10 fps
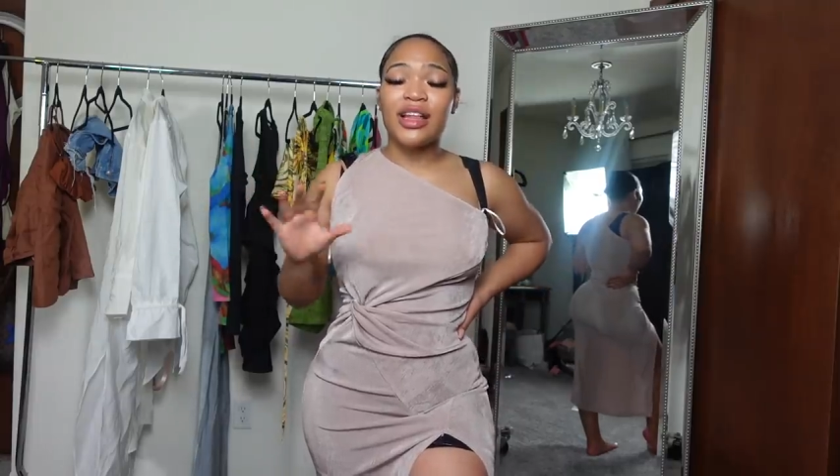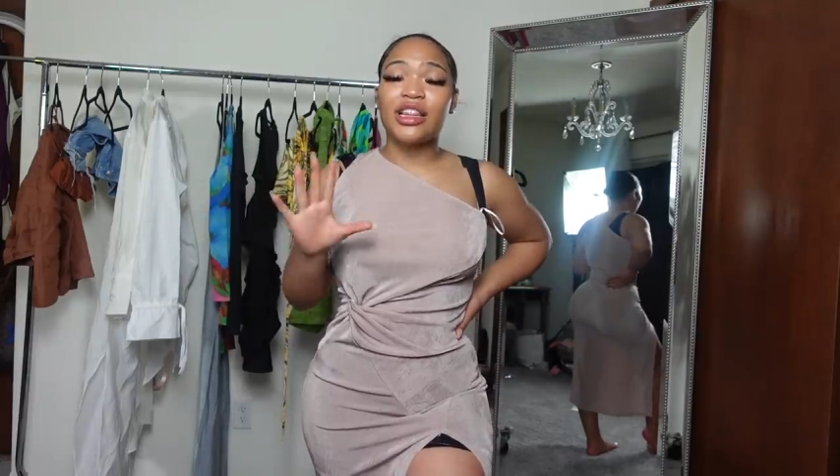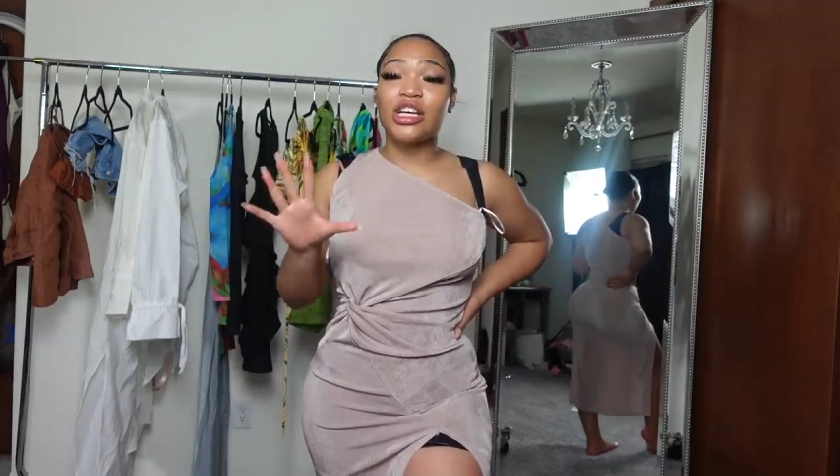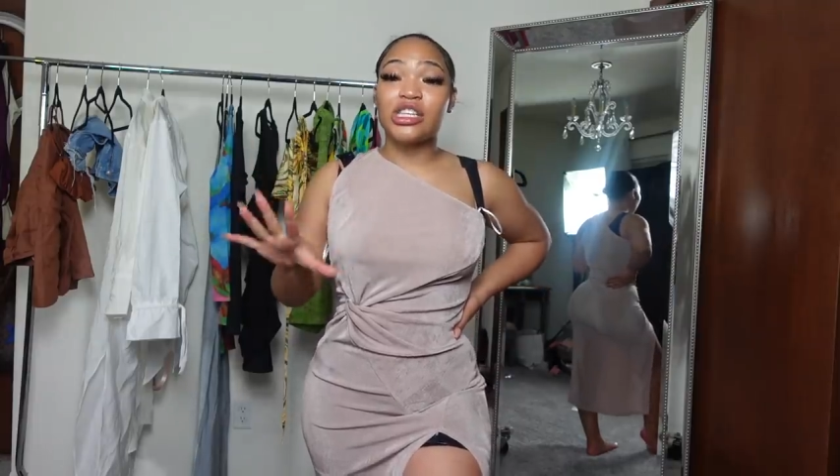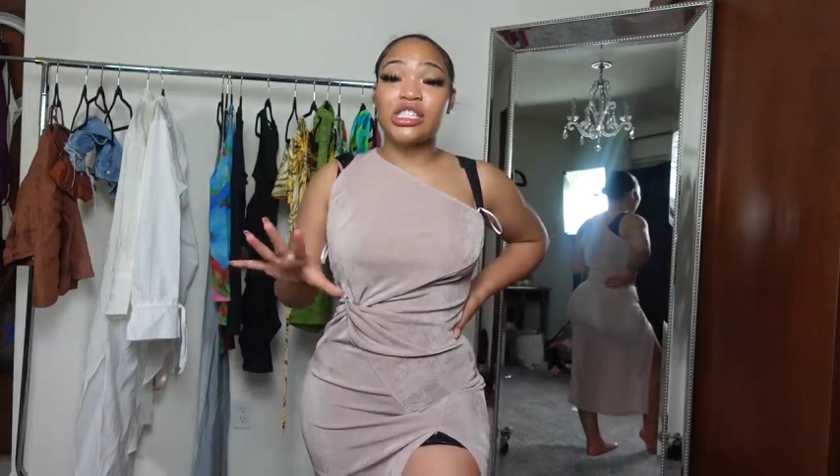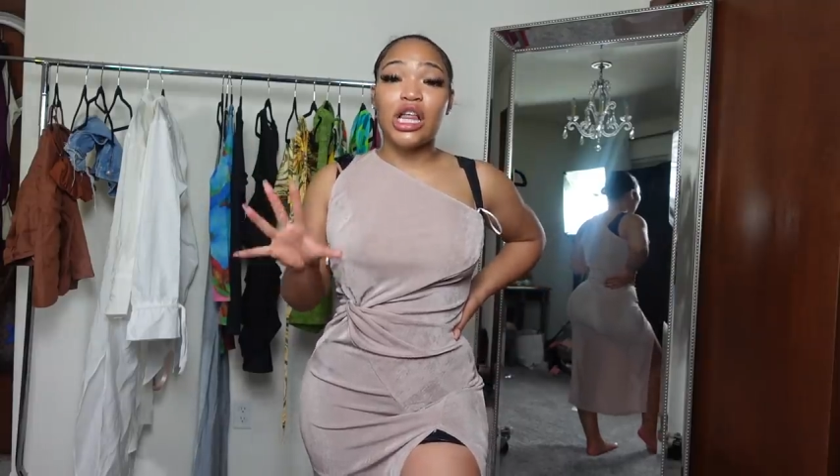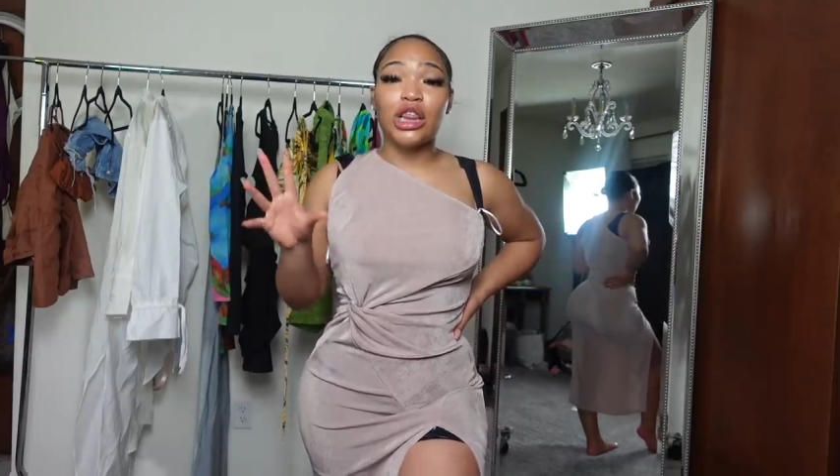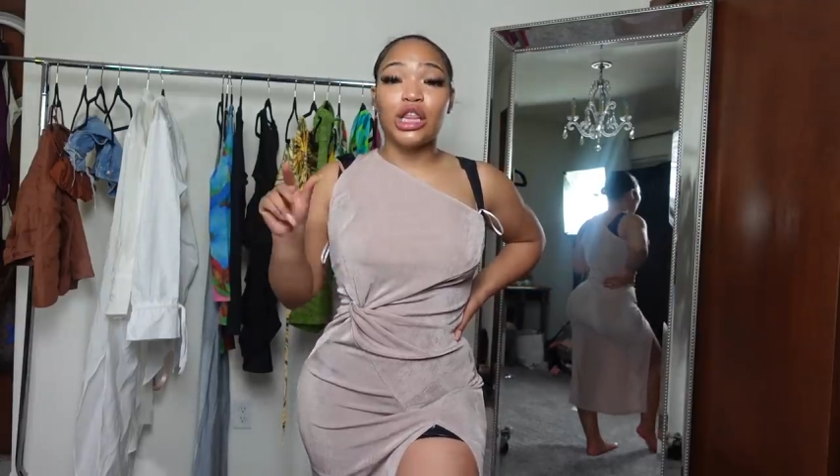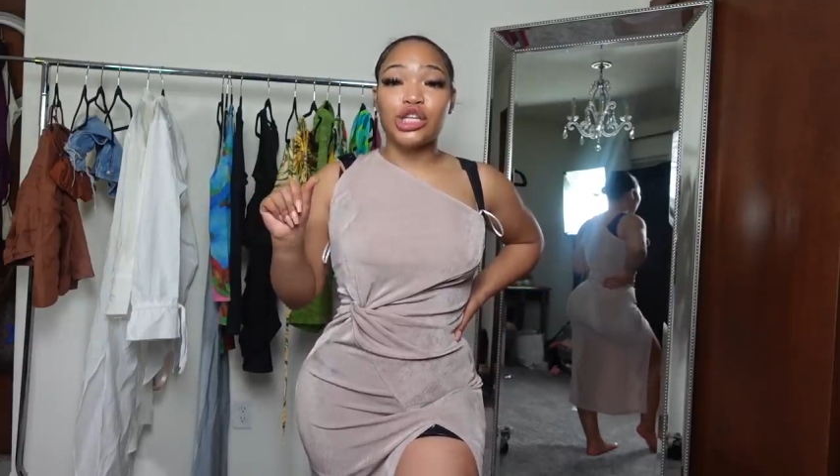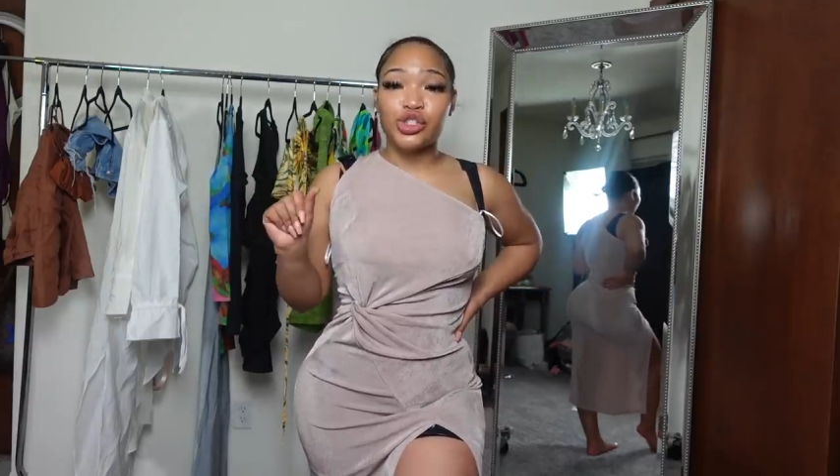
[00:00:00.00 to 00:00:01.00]
that looks
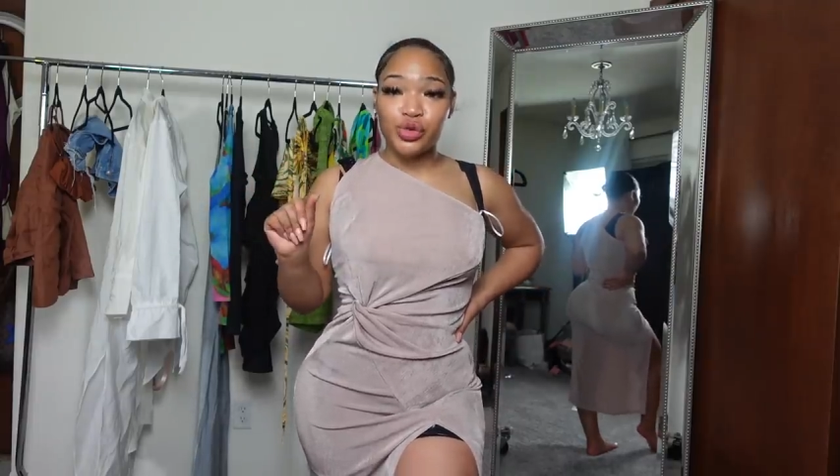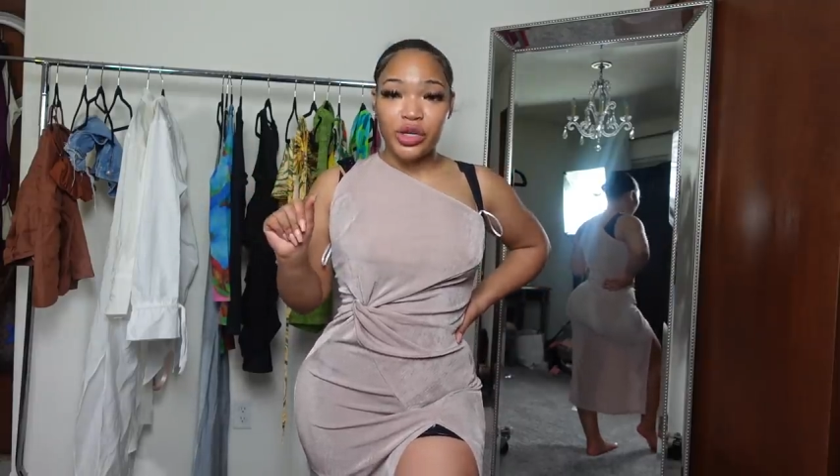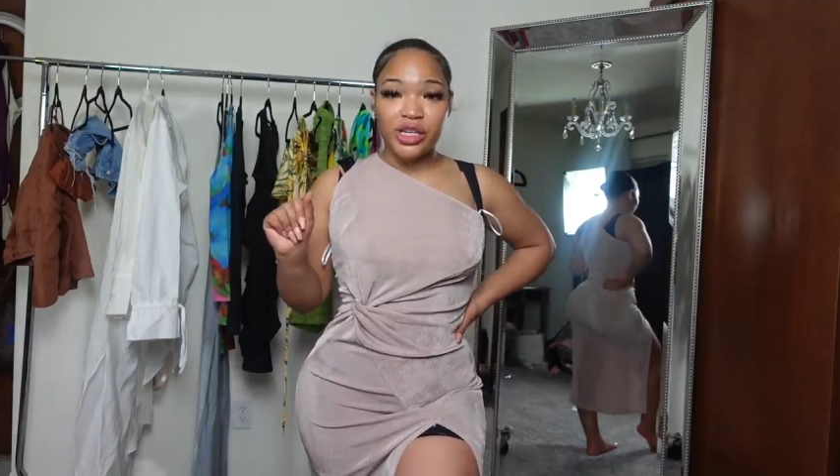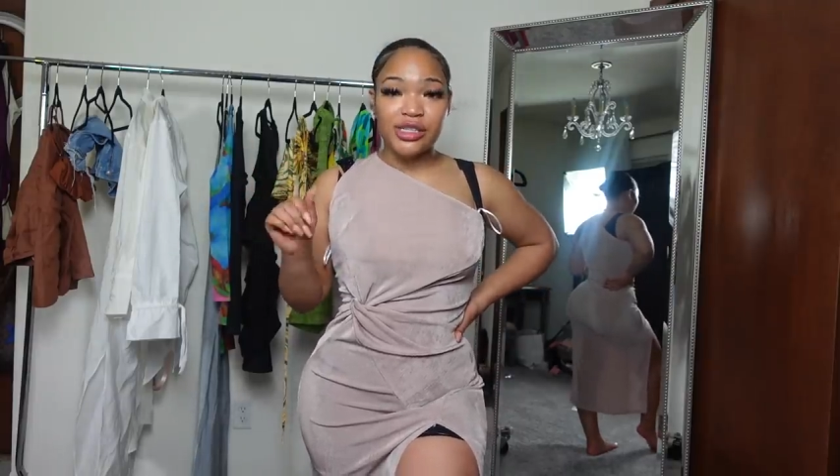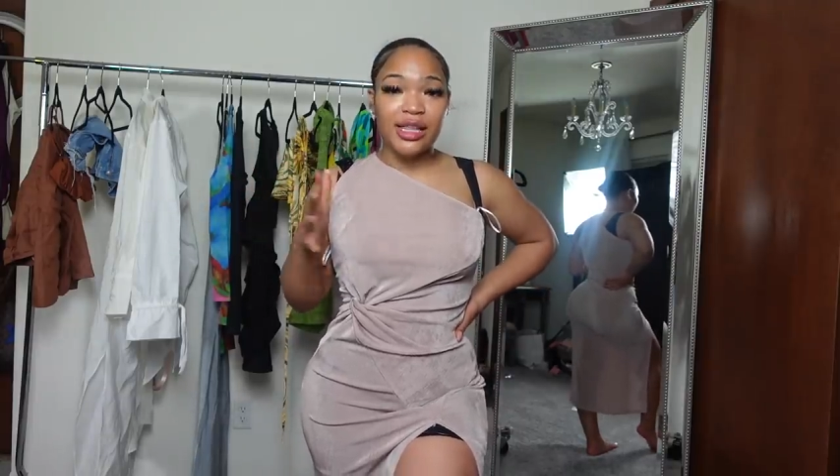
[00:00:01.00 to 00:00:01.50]
luxurious.